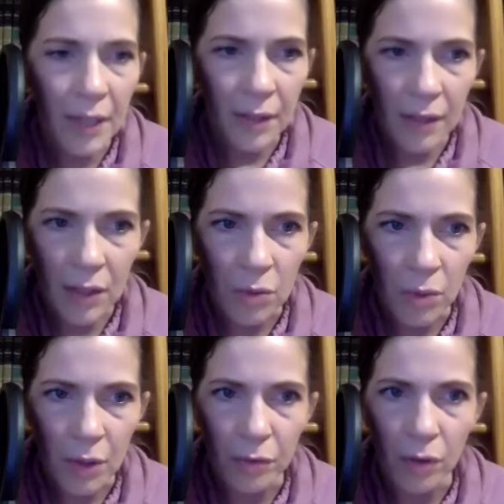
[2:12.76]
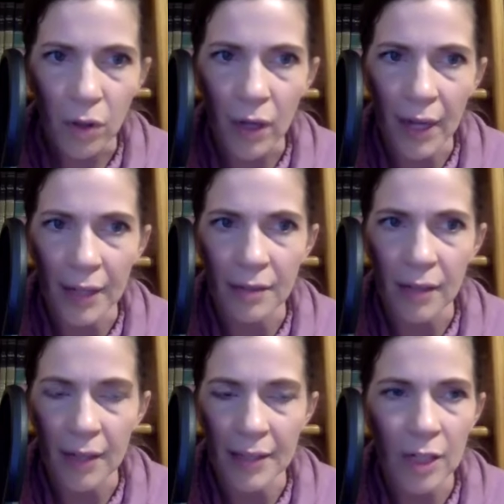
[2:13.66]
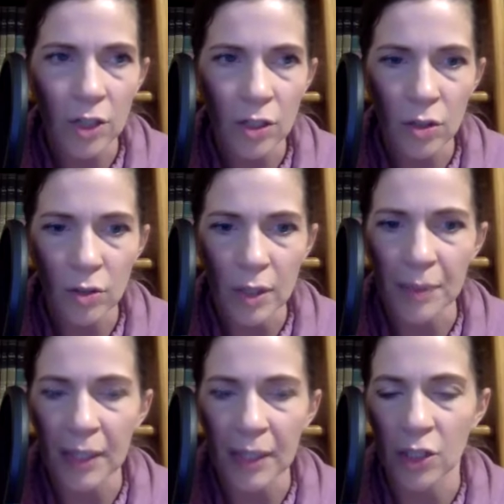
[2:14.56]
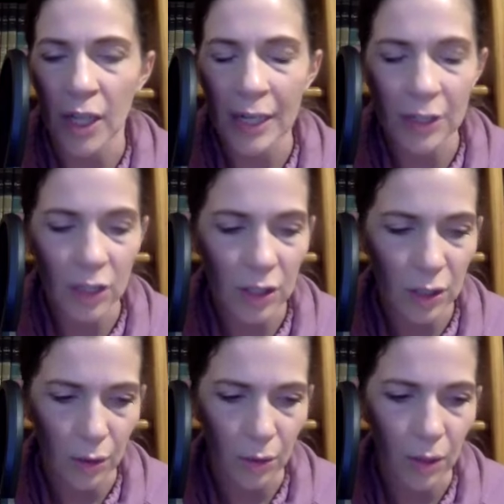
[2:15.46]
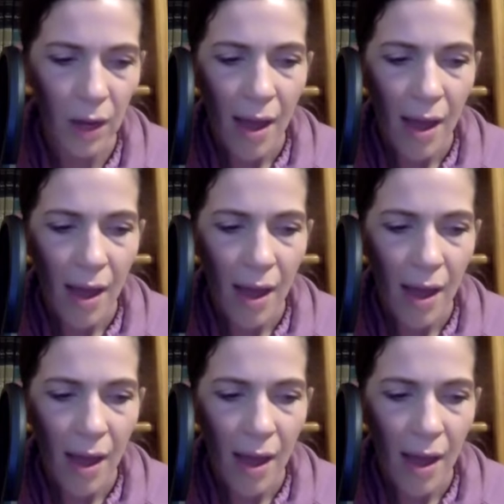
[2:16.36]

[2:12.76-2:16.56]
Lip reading: that is wonderful and touches you deeply and changes you.